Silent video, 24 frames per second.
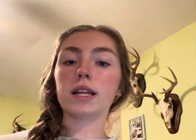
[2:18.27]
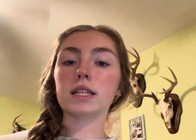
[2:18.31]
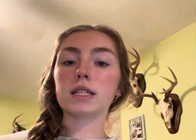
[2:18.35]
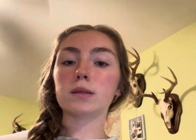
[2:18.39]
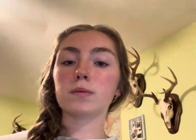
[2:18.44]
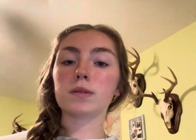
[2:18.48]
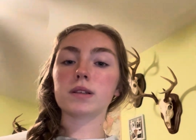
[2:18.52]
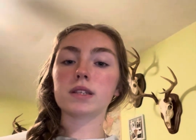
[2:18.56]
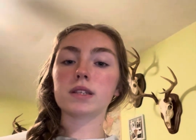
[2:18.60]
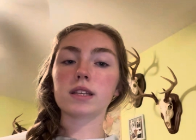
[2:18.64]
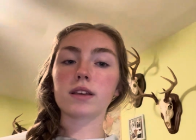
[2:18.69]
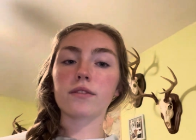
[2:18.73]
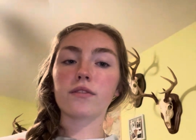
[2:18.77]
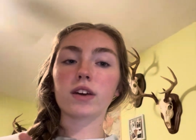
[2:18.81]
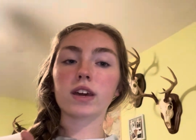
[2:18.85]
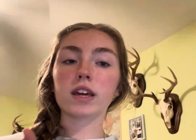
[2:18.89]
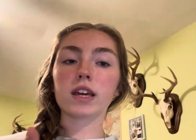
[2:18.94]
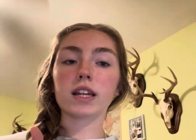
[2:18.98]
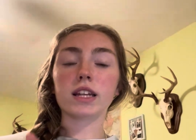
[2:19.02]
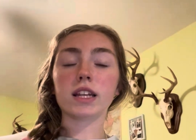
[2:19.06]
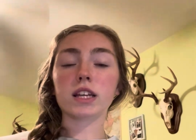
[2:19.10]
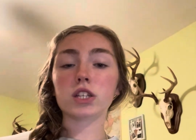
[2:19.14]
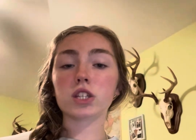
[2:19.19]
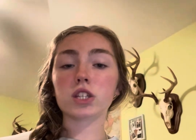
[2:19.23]
specific
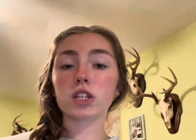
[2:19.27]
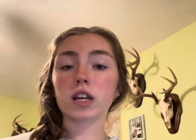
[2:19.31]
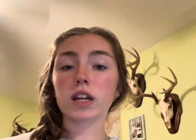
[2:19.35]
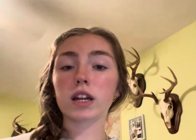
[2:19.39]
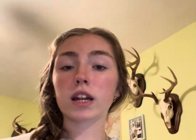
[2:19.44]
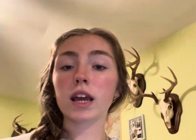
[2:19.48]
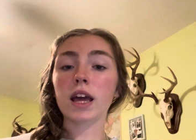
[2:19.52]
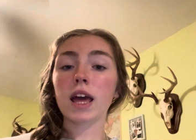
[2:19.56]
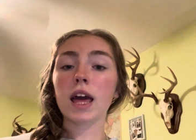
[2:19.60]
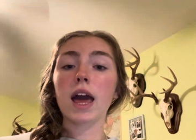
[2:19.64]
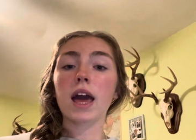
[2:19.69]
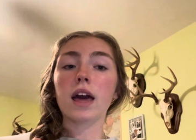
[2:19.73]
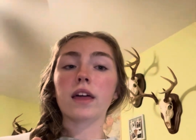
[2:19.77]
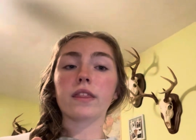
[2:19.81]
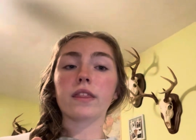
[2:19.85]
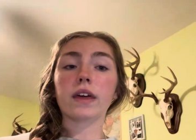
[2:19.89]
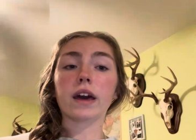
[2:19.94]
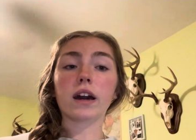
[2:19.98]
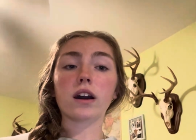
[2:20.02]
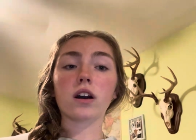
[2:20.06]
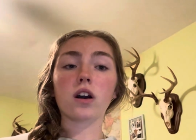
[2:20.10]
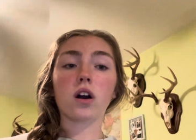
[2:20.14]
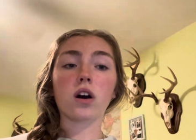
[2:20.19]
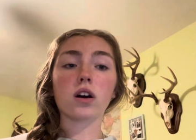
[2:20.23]
condition
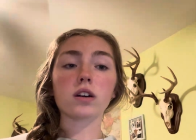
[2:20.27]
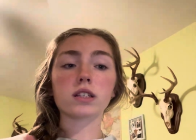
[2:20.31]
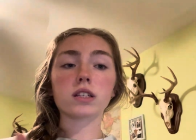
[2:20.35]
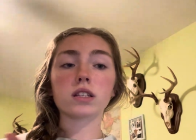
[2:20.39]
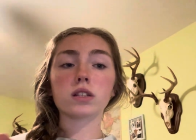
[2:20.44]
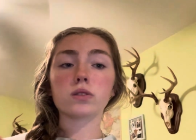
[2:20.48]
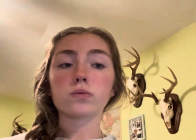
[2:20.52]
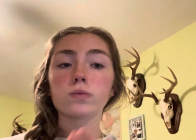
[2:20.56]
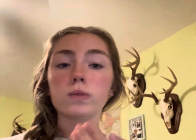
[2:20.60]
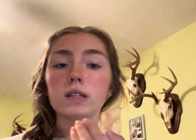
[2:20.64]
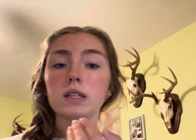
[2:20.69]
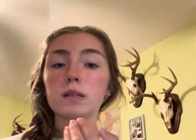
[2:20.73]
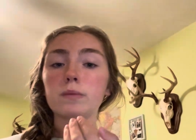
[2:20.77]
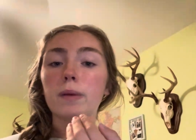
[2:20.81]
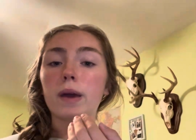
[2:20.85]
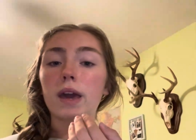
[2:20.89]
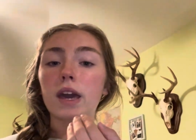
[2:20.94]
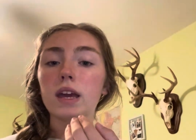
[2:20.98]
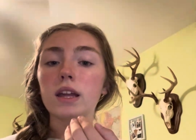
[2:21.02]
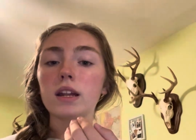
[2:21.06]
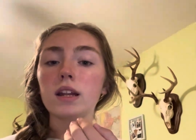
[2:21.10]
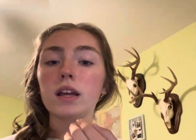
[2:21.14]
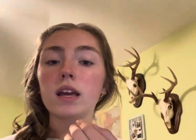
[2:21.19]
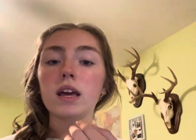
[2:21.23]
that causes wrist
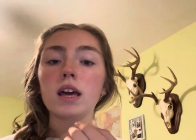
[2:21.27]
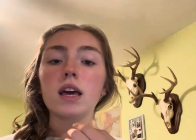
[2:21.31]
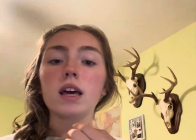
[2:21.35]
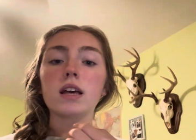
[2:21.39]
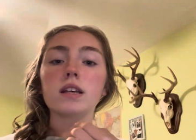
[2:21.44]
pain,